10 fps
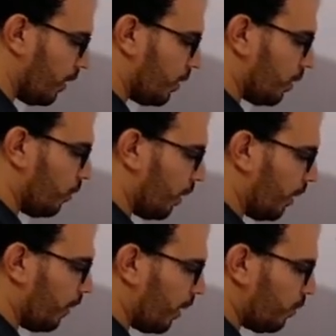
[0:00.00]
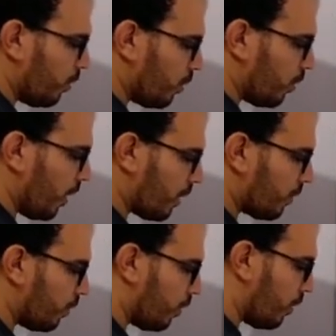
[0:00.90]
So whenever I want to
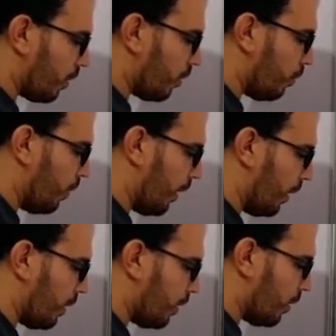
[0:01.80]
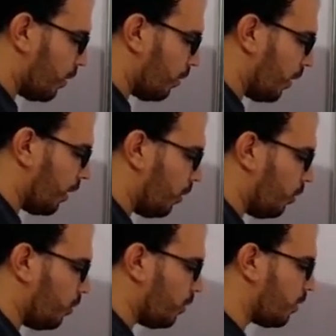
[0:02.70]
ask for place, so I
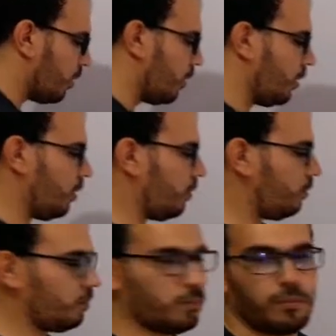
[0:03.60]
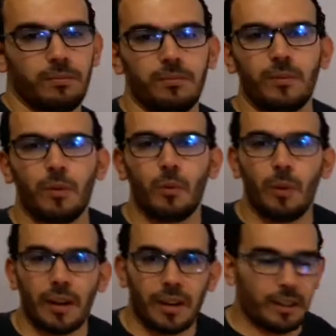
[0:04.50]
use
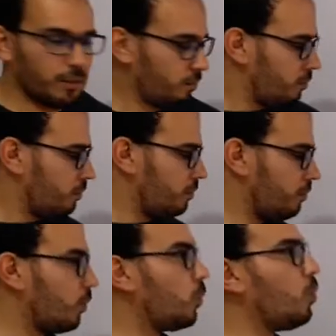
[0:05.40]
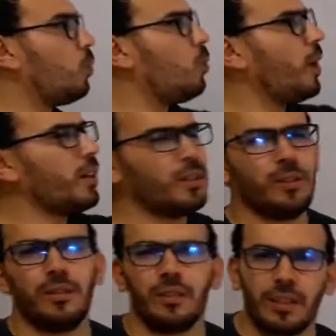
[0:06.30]
where. Where
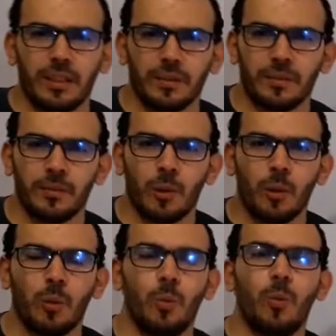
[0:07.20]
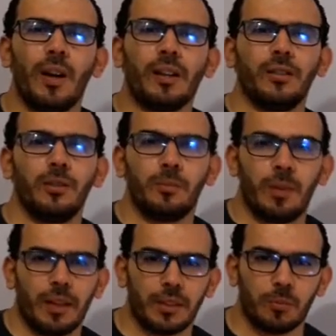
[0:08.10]
do you live? Where do you
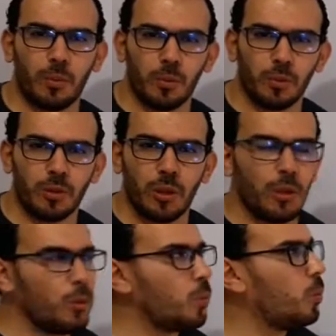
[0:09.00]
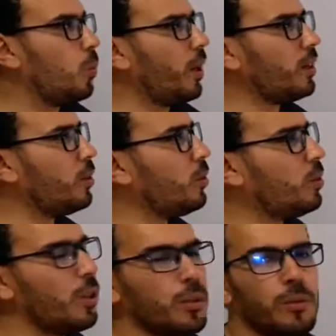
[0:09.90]
play sport? Where do you
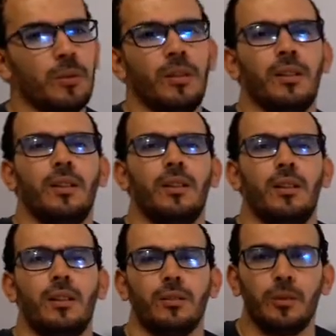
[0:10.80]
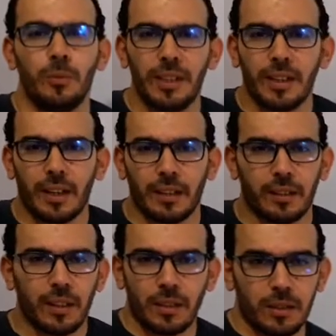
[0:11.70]
go on the
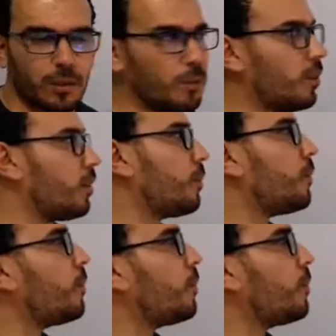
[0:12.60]
weekend? And so on.